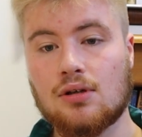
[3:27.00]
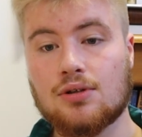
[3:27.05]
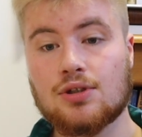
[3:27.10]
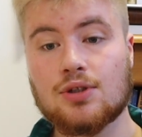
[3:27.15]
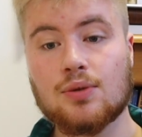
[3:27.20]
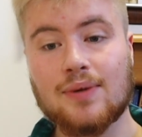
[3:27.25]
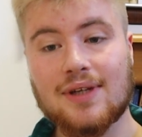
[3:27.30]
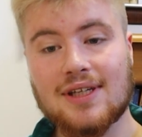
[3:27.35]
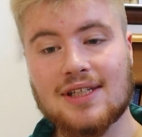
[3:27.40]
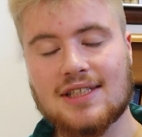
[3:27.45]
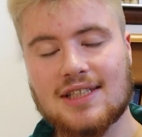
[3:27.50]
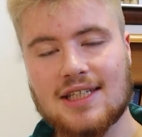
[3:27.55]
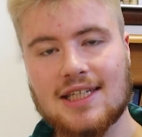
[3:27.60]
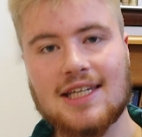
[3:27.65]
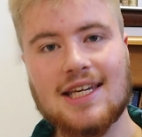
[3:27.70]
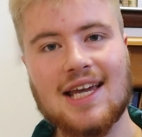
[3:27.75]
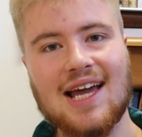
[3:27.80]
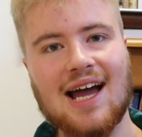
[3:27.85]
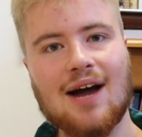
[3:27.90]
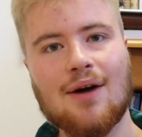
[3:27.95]
So we can
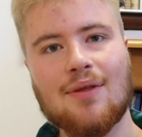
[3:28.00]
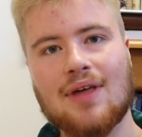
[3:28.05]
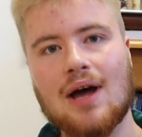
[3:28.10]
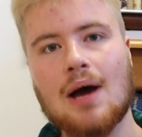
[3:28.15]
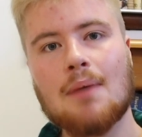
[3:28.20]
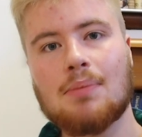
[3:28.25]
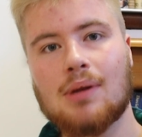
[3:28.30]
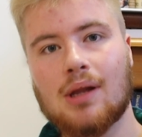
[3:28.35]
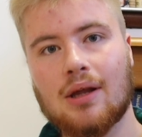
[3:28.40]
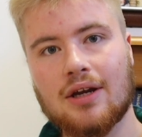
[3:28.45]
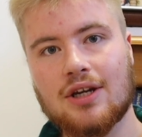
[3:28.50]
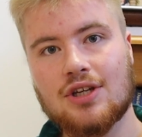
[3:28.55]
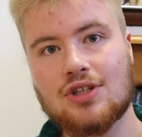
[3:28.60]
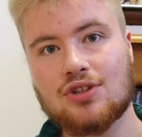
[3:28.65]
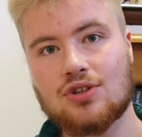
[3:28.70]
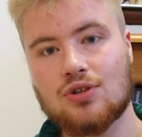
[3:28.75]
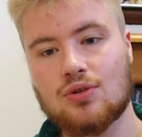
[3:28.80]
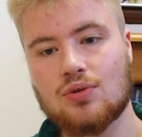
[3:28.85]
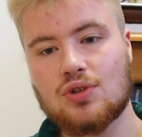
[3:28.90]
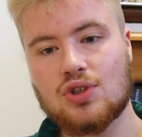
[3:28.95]
see how that
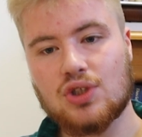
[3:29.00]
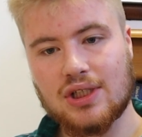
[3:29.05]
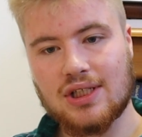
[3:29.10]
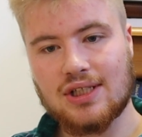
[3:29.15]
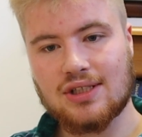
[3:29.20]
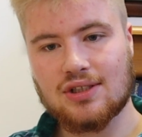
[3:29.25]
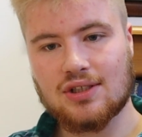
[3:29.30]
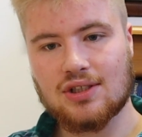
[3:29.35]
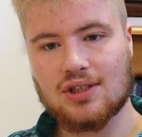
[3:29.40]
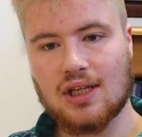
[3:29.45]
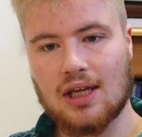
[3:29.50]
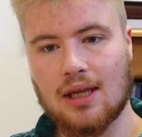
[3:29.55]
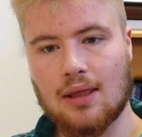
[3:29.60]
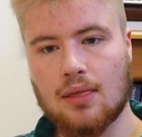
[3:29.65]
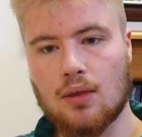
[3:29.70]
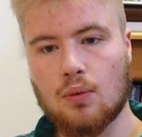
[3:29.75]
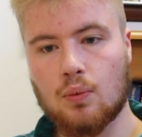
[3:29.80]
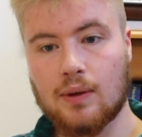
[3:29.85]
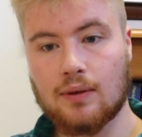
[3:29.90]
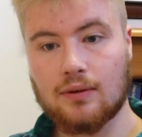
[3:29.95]
applies to Jesus
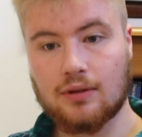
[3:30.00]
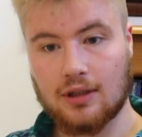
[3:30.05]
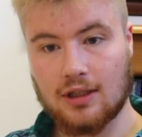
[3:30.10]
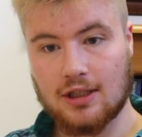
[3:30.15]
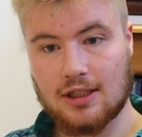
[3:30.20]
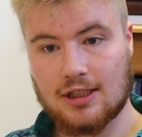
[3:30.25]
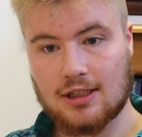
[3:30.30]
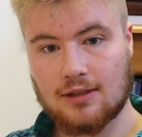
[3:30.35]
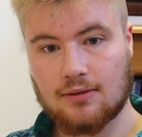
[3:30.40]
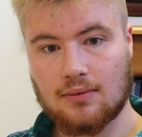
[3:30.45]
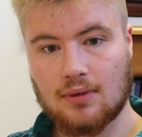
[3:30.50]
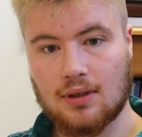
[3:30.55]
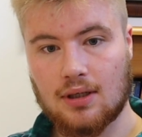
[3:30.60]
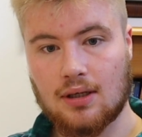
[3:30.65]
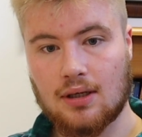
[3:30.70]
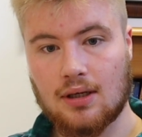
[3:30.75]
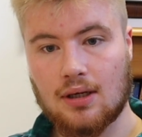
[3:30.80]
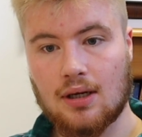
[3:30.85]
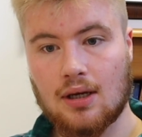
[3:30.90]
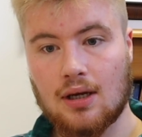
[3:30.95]
in the wilderness,
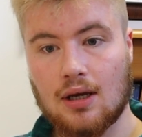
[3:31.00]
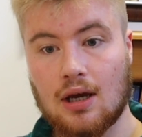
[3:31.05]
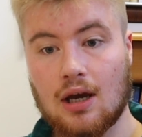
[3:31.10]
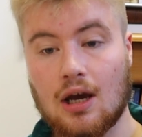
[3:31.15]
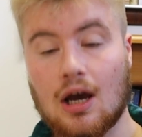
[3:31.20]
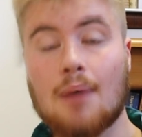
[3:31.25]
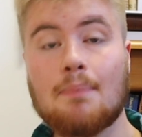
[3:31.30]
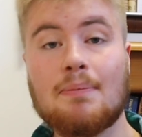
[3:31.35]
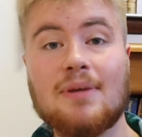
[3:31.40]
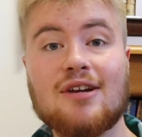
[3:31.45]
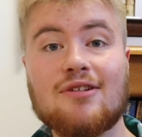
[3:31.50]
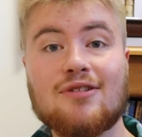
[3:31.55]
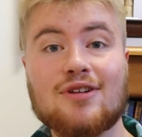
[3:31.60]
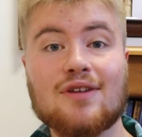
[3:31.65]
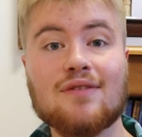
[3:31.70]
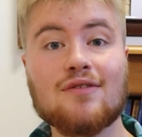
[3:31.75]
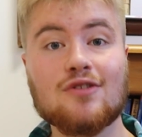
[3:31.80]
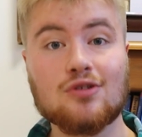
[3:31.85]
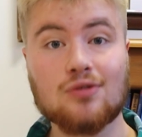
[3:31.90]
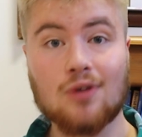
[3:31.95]
a period
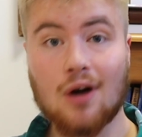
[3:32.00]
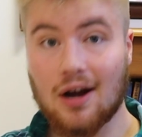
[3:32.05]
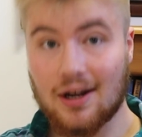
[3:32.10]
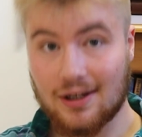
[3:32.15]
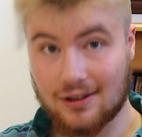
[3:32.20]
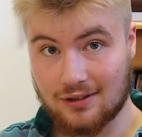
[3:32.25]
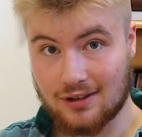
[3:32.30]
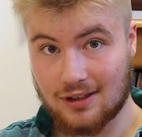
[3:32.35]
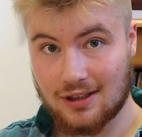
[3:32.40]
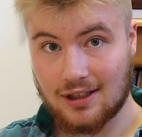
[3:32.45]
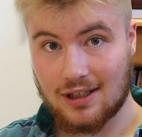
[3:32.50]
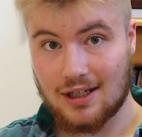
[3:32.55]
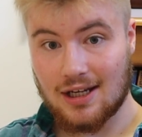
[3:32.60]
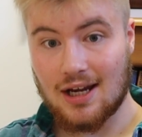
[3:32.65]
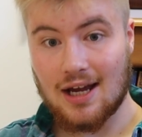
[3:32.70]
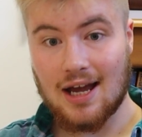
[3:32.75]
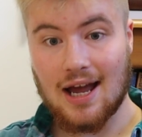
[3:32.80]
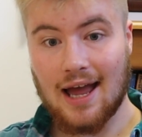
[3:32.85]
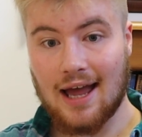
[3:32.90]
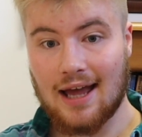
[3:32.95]
of trial
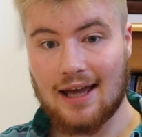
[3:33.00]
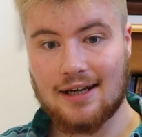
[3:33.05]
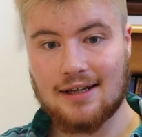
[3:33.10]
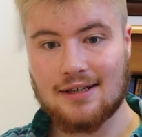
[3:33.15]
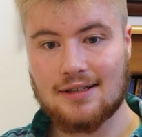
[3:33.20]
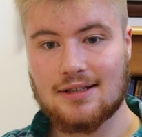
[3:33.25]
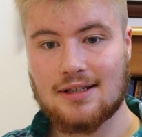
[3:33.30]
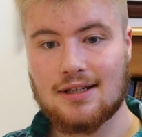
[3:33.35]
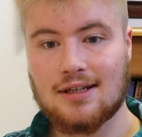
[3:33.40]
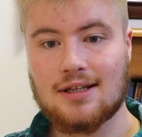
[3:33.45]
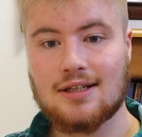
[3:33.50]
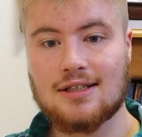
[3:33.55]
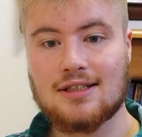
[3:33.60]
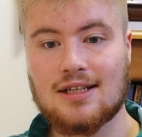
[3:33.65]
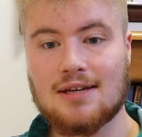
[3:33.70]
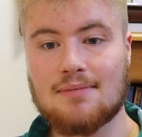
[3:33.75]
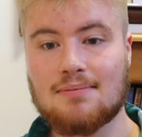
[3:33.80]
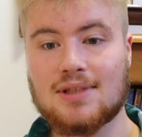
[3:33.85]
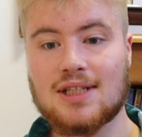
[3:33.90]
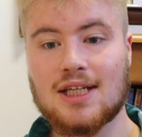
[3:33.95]
and
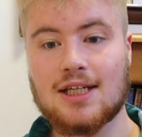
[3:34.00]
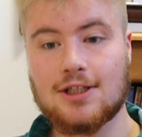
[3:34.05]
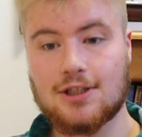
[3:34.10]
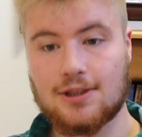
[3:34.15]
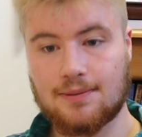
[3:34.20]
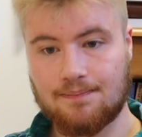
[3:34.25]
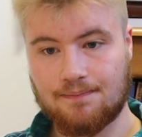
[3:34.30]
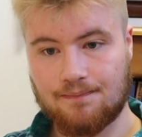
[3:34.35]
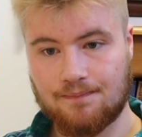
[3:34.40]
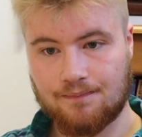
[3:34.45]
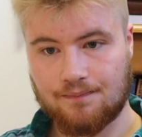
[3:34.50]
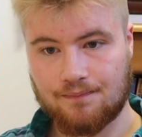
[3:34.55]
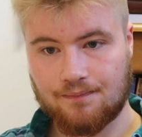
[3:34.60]
temptation.